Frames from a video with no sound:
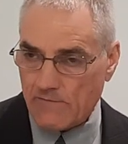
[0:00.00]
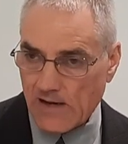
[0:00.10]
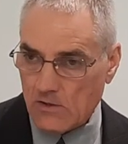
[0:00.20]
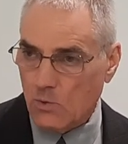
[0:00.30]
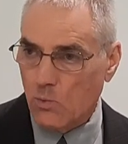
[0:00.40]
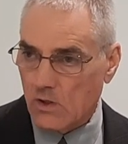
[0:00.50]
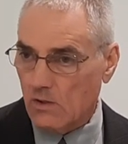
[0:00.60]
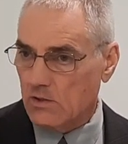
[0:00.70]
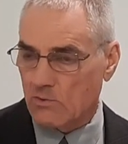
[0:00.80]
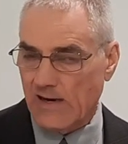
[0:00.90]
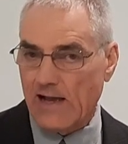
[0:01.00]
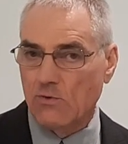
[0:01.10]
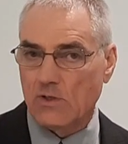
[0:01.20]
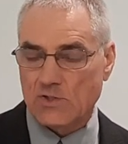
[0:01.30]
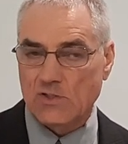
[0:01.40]
of how the world
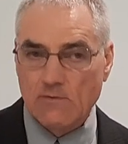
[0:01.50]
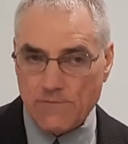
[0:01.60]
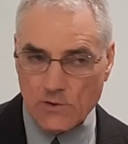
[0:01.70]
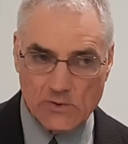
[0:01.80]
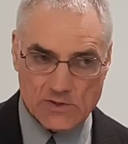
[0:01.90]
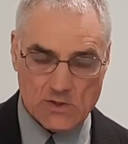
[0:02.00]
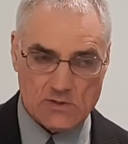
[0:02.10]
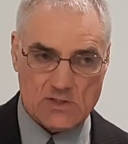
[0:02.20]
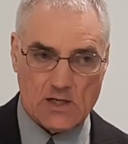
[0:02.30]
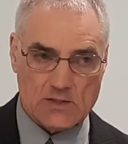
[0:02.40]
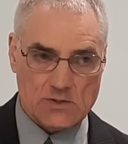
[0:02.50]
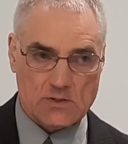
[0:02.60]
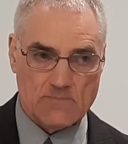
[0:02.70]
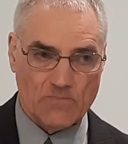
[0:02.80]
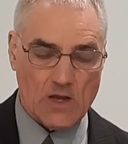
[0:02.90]
around us influences
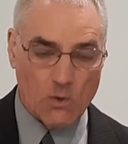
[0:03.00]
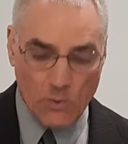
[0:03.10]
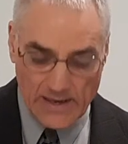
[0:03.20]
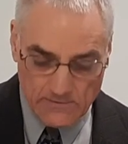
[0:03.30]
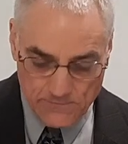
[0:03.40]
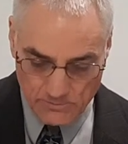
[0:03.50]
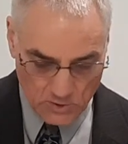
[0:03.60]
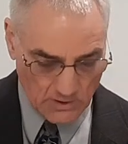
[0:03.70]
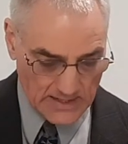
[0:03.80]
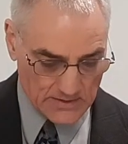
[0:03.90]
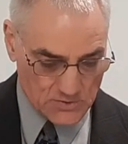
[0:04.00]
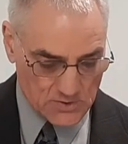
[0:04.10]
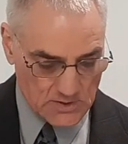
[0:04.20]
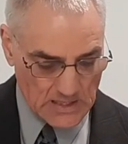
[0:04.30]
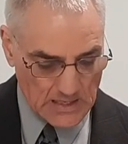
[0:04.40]
us away from
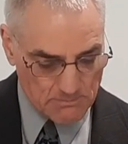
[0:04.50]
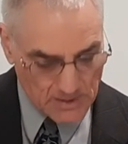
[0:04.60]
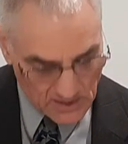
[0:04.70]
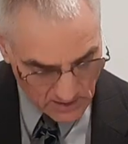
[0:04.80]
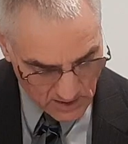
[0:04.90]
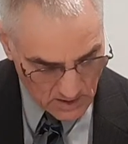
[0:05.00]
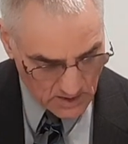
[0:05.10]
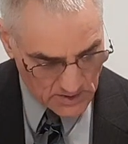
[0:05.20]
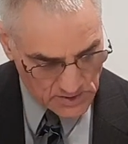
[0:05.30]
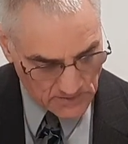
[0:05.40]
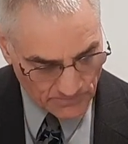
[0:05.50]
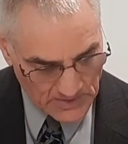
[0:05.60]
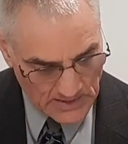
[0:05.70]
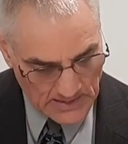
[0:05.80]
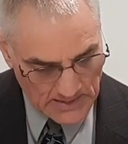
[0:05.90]
Christ. Be alert.
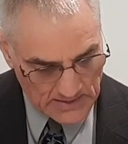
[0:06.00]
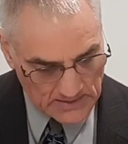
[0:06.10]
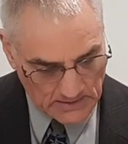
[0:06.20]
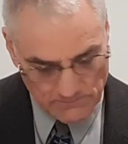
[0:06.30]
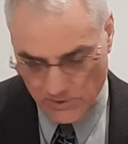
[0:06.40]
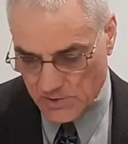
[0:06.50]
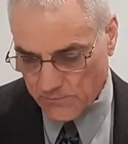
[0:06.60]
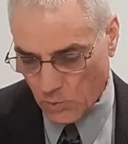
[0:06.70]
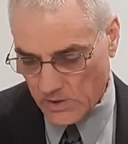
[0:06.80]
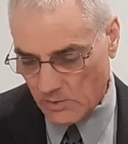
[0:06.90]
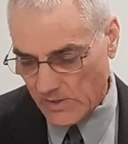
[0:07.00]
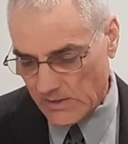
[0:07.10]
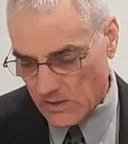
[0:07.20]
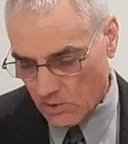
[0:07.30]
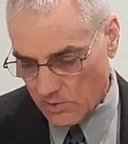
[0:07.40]
And then, verse 40 we
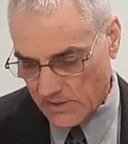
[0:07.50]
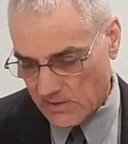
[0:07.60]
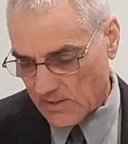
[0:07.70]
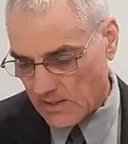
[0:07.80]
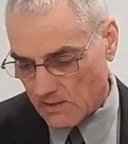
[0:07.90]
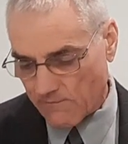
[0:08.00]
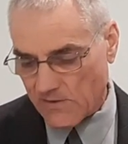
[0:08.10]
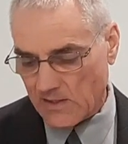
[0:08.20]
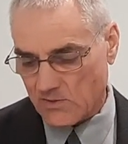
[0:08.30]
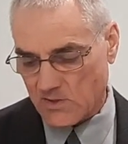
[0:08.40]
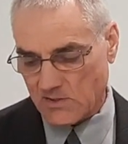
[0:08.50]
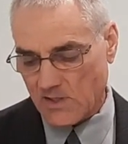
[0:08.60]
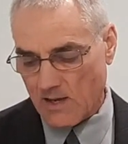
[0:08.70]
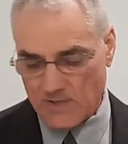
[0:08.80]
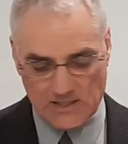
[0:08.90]
know that the King of Kings is
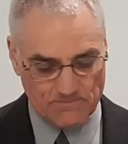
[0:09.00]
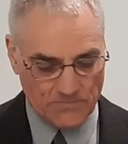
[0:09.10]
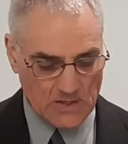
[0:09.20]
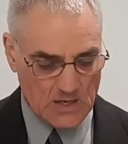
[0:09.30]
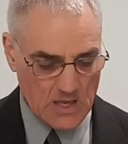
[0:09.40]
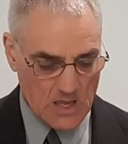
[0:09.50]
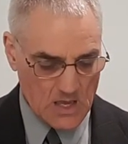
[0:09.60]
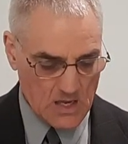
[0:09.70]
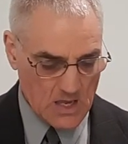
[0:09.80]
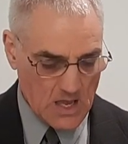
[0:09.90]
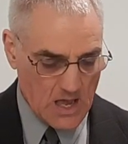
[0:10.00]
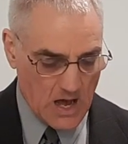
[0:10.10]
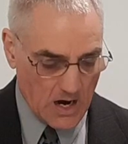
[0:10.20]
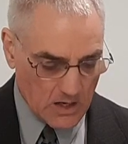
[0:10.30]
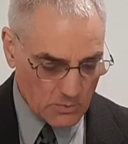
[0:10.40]
coming.
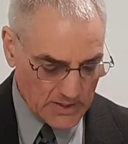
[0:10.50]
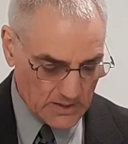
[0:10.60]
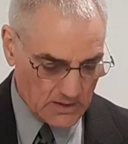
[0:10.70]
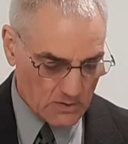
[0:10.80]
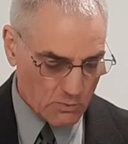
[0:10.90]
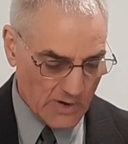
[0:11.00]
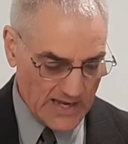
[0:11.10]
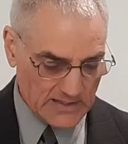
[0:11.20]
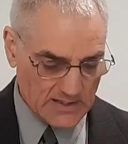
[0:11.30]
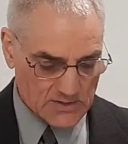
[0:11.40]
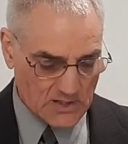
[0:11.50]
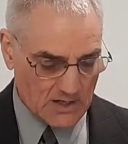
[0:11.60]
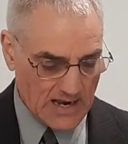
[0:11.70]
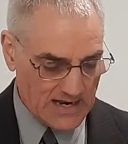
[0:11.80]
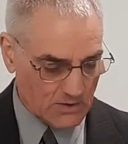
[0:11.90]
Are we ready? Is
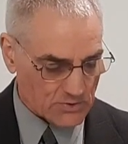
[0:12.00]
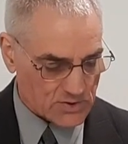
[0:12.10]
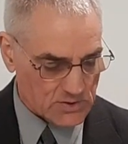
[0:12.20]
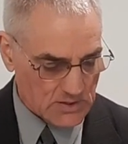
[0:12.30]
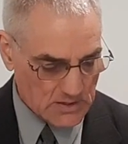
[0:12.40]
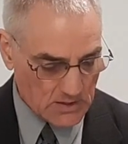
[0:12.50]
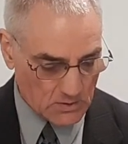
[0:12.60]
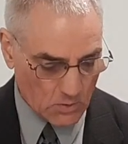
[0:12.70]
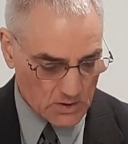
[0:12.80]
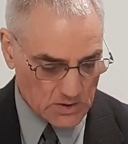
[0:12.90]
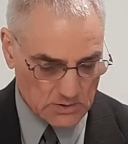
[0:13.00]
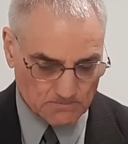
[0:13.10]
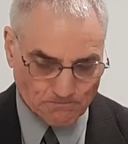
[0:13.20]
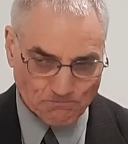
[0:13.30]
our house in order?